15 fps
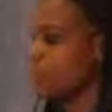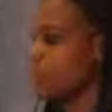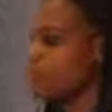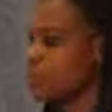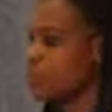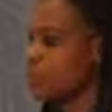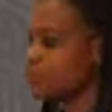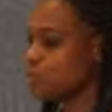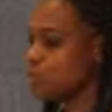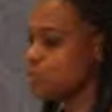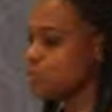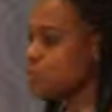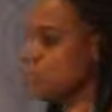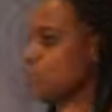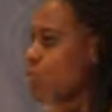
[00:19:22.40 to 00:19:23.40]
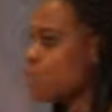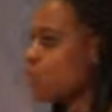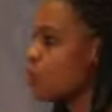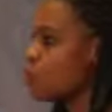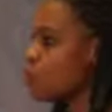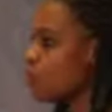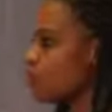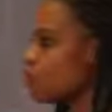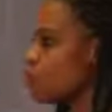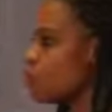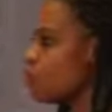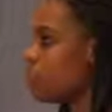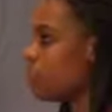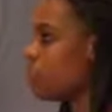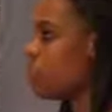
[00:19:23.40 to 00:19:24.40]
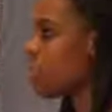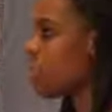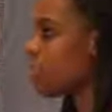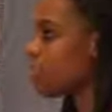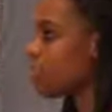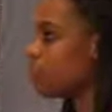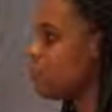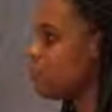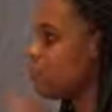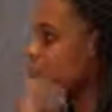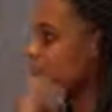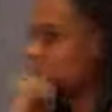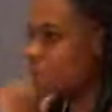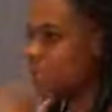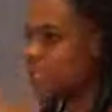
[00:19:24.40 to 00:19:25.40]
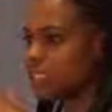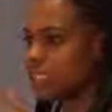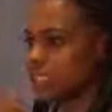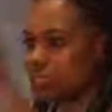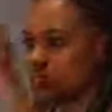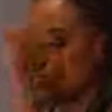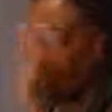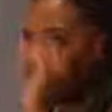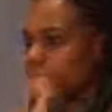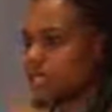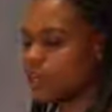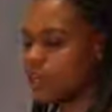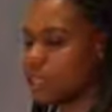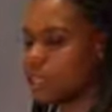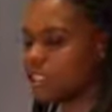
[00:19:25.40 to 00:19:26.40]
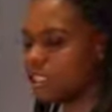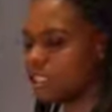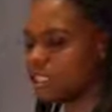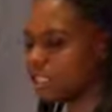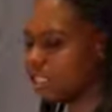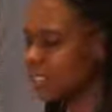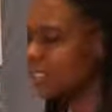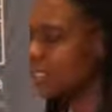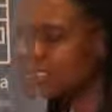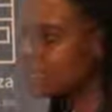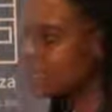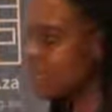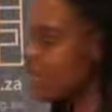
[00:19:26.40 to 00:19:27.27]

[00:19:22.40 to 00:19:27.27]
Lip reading: if you want to go into a blog and you need to enter your credit card details,